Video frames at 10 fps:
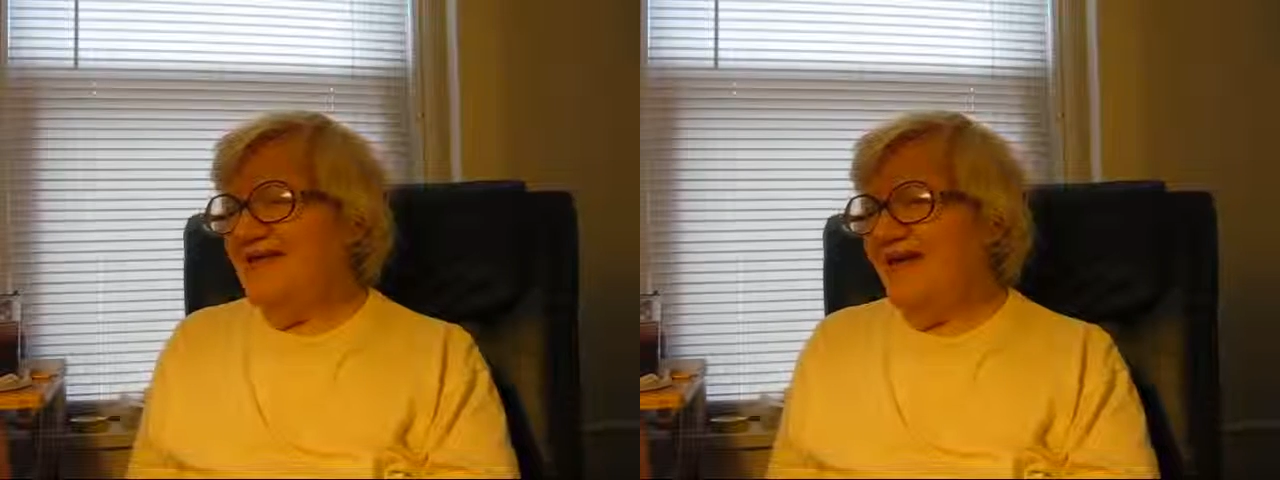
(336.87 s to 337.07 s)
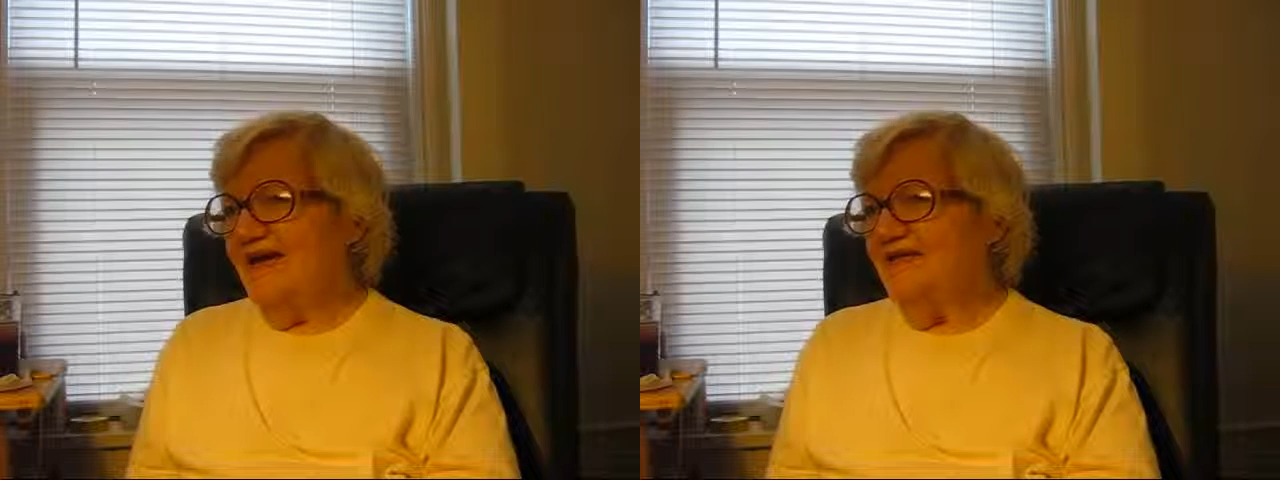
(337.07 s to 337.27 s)

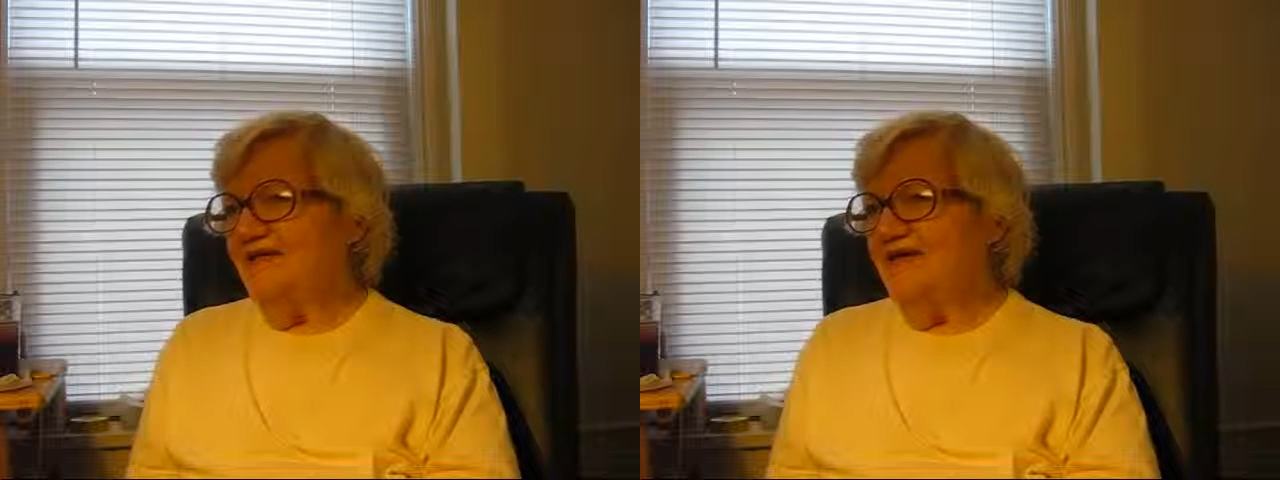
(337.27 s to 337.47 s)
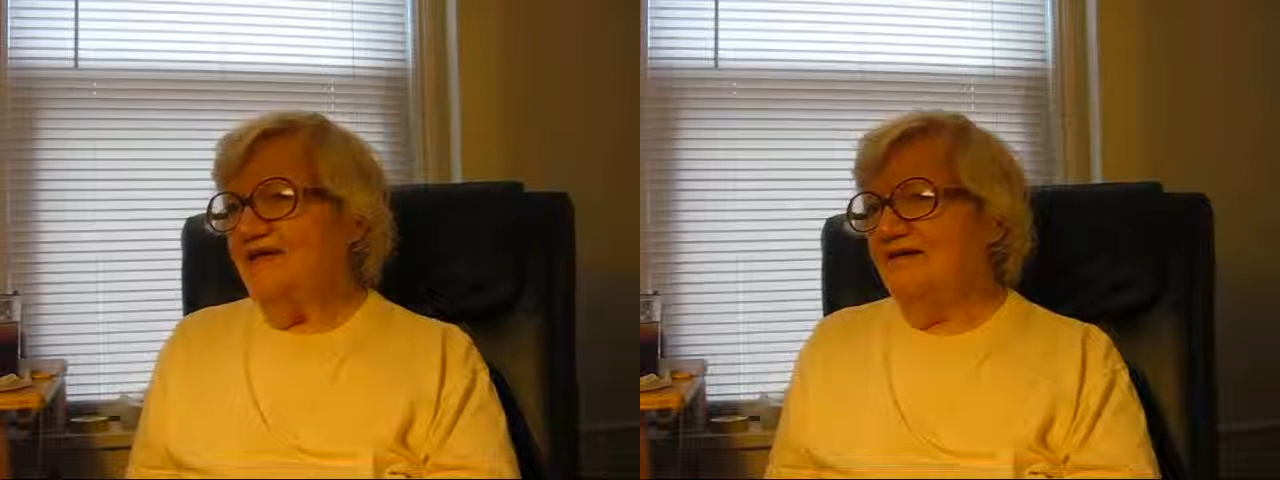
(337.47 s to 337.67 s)

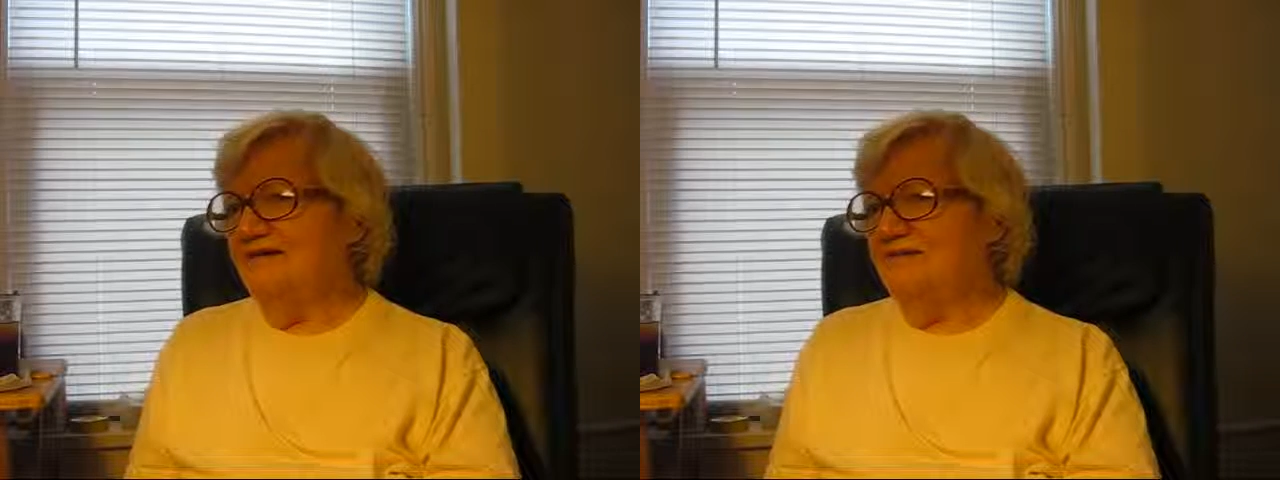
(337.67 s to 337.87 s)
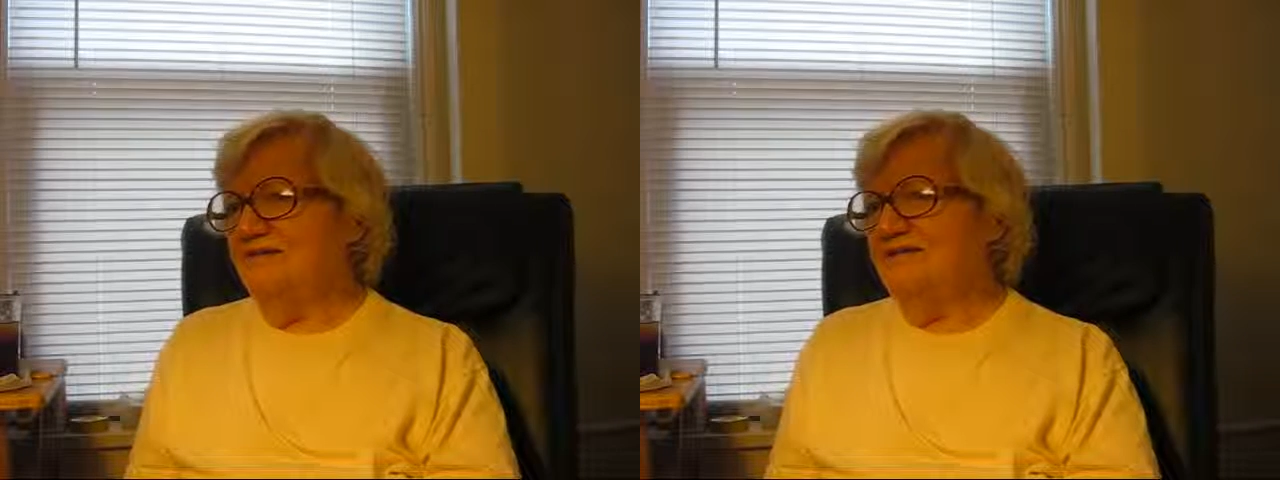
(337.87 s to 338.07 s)
And
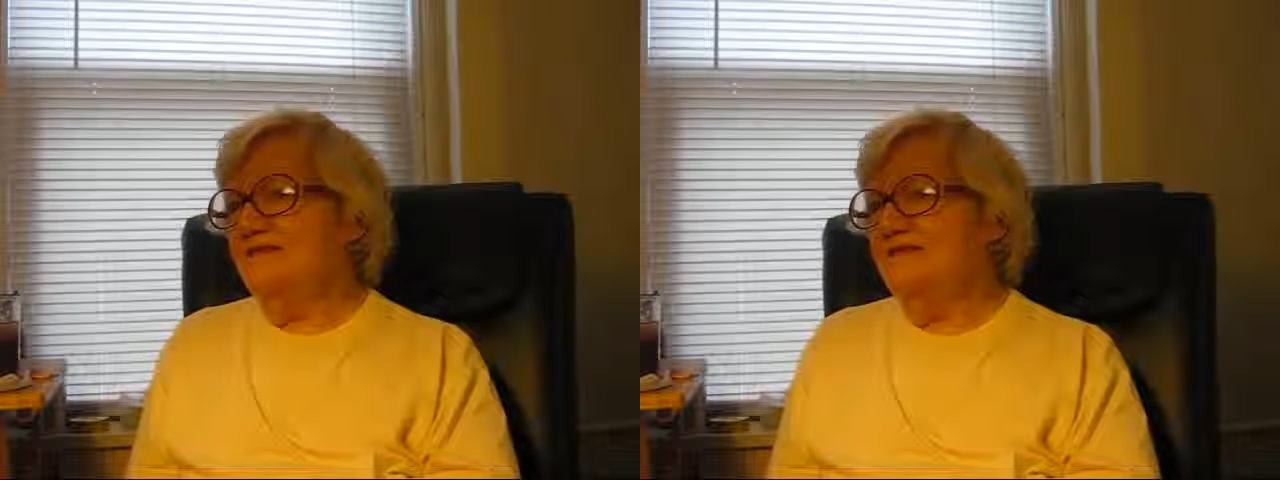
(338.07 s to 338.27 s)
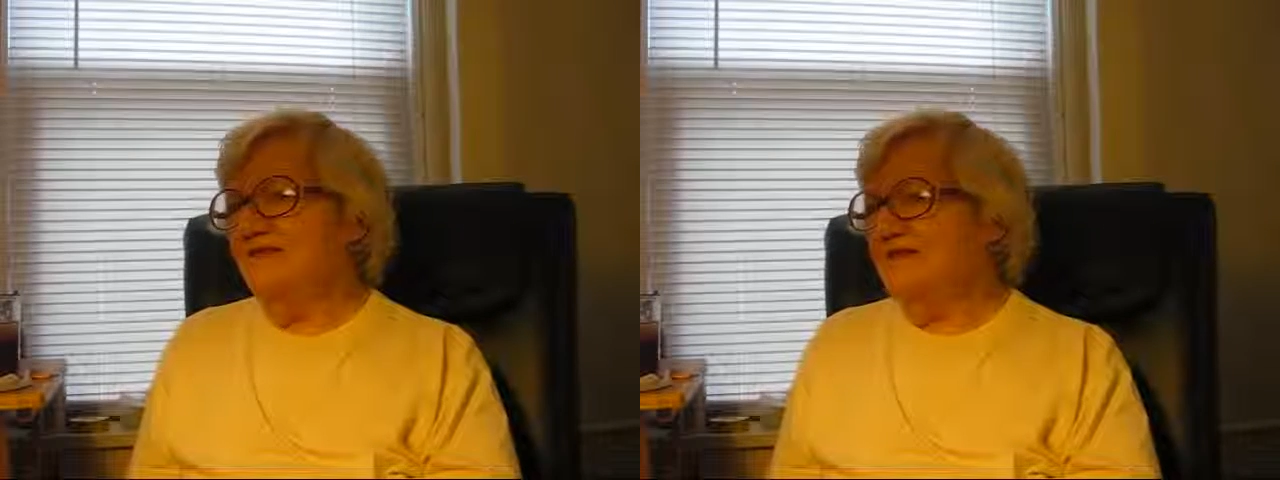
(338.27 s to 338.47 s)

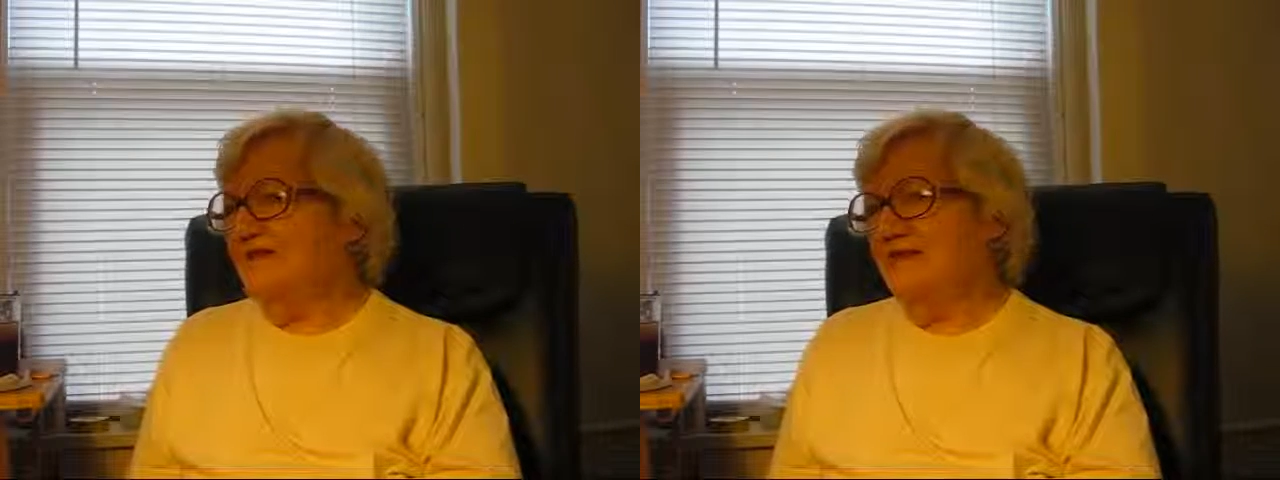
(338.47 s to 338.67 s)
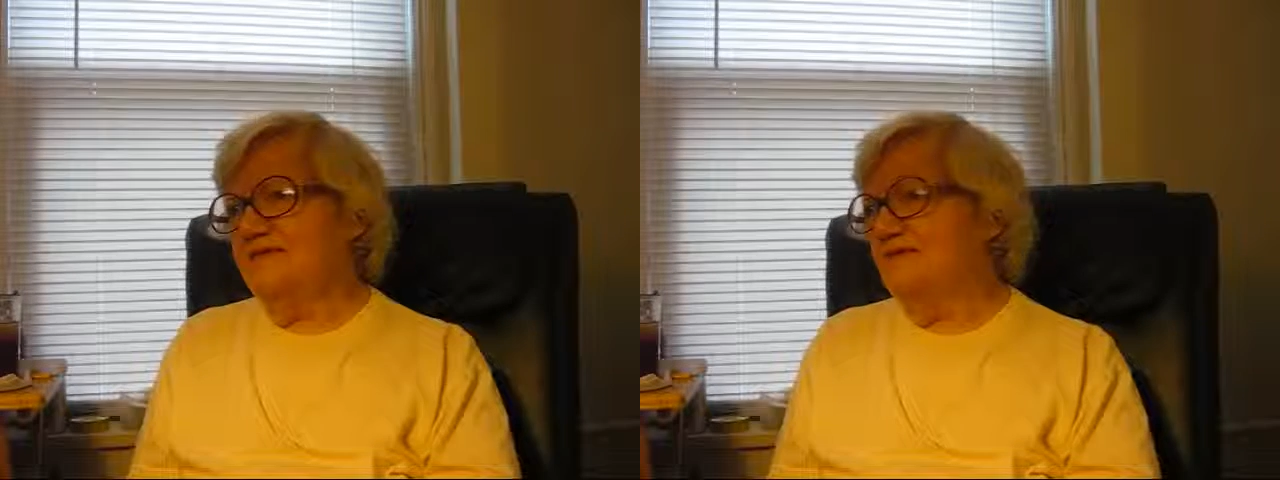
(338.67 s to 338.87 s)

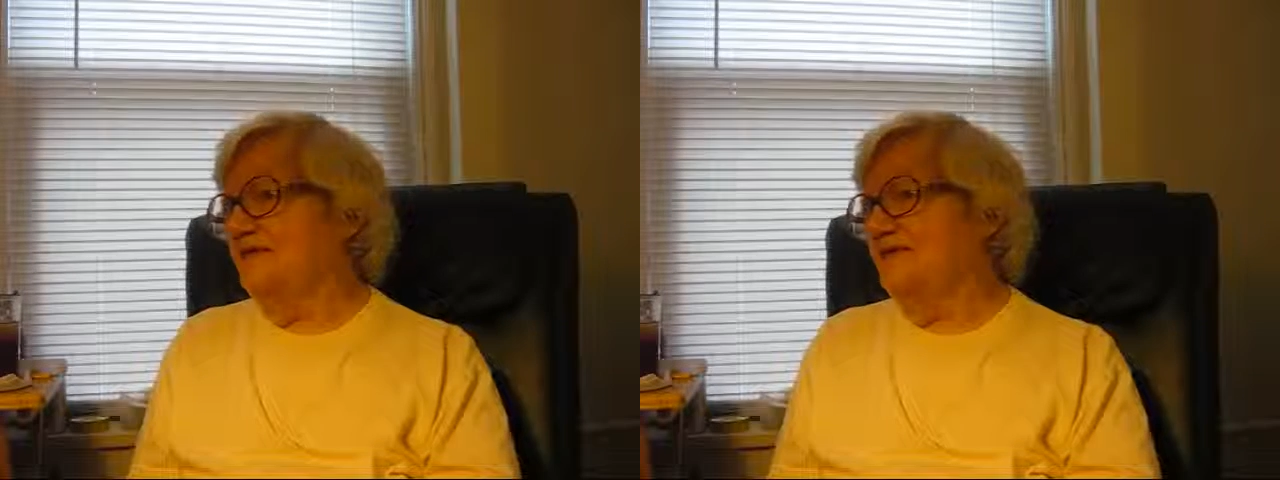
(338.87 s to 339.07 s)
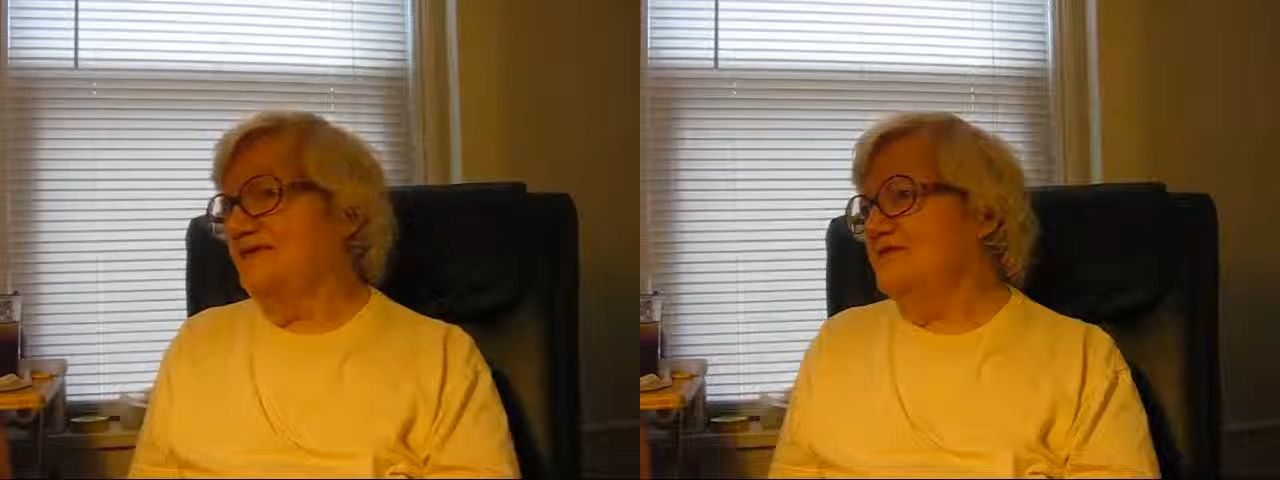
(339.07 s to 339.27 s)
sometimes he
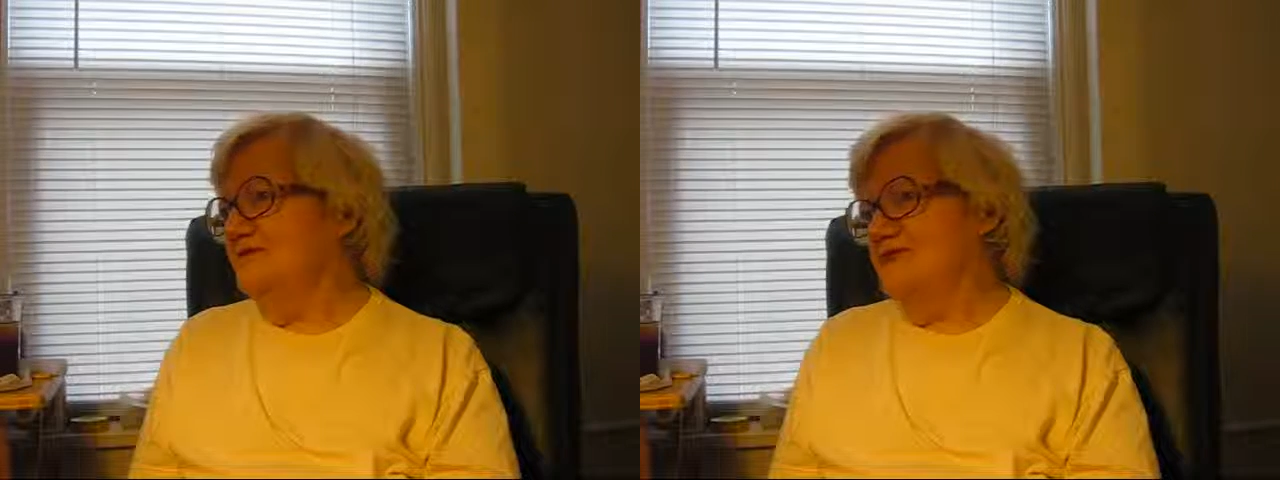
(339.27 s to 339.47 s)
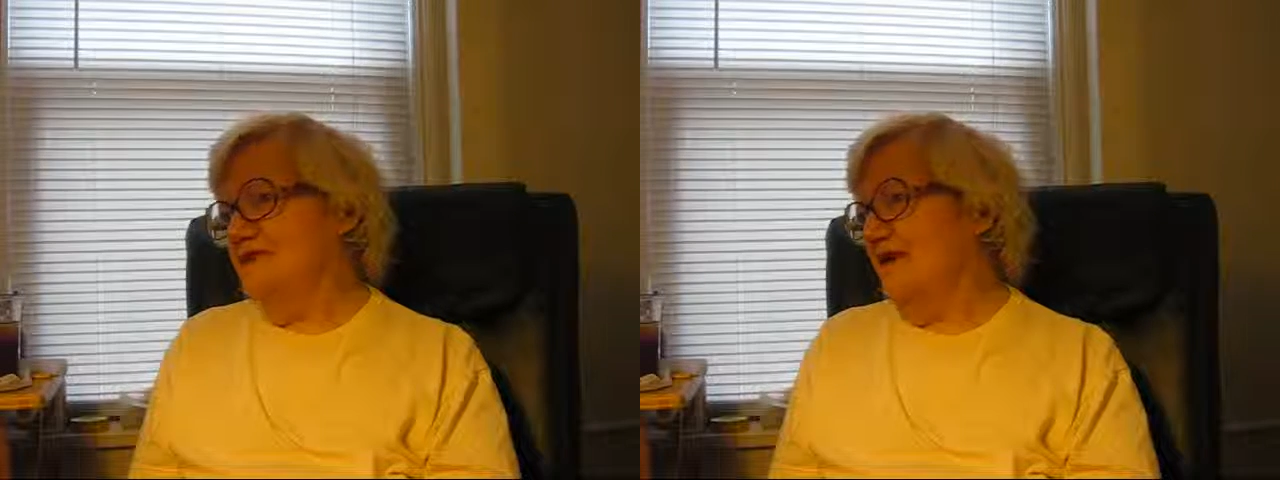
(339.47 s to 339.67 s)
would lose
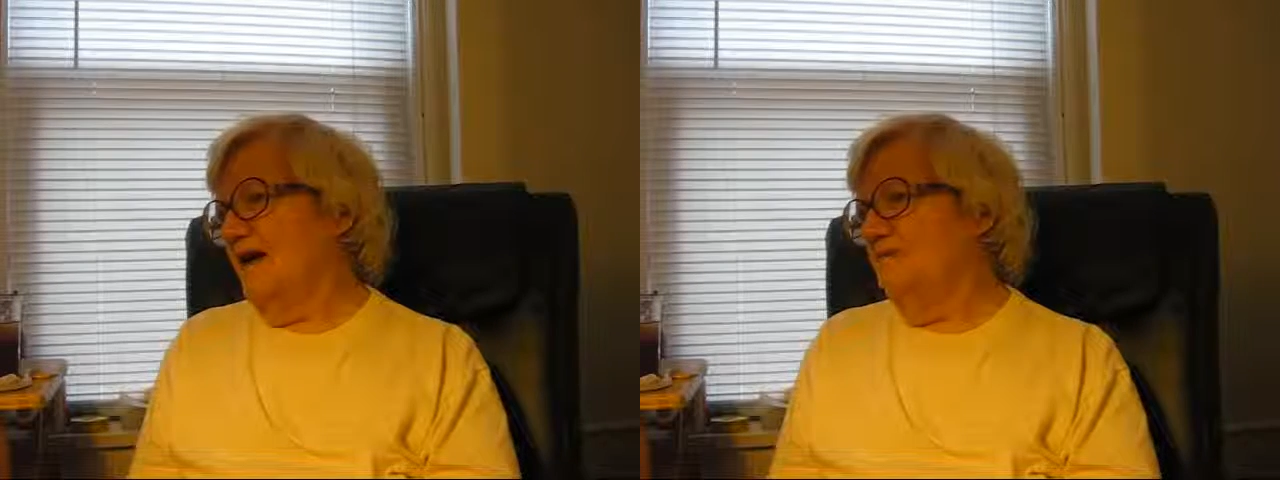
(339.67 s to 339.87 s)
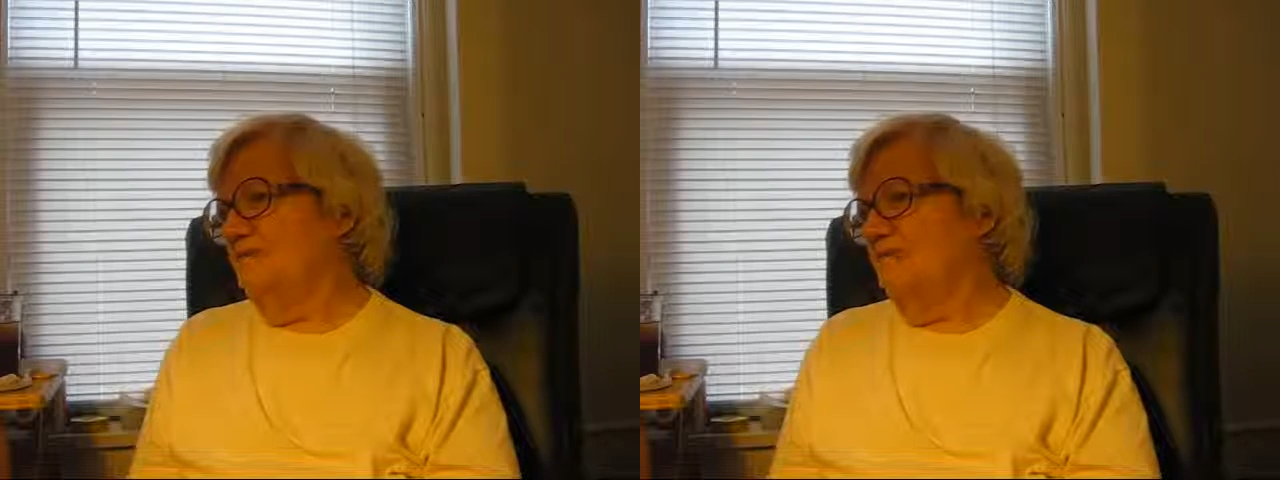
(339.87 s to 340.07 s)
his
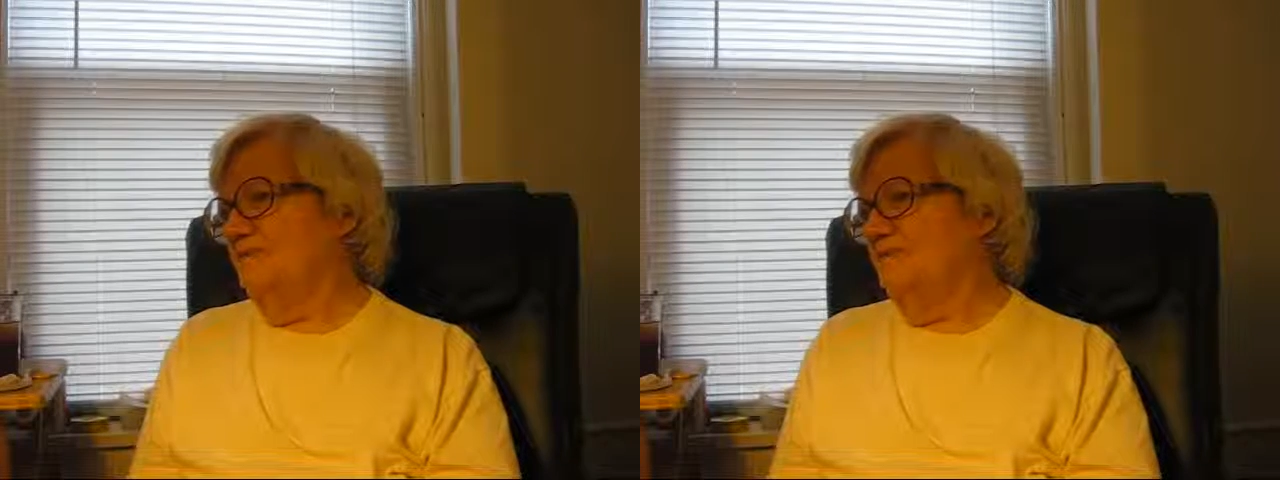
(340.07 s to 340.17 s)
job.